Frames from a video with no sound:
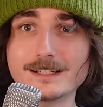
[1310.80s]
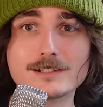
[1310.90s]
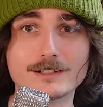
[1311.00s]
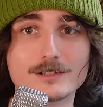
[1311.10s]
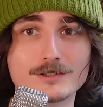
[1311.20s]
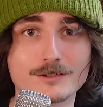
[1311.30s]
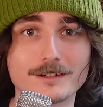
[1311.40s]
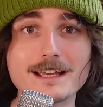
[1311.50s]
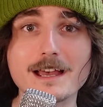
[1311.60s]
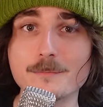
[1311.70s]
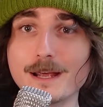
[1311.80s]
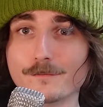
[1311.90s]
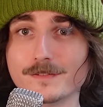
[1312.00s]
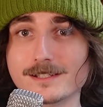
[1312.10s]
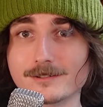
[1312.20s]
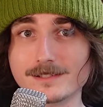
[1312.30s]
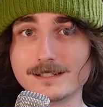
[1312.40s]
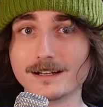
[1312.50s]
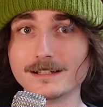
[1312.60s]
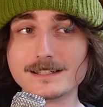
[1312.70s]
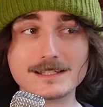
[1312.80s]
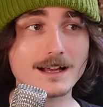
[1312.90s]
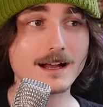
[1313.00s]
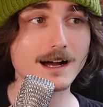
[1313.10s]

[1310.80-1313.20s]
He's got a degree in metaphysical science.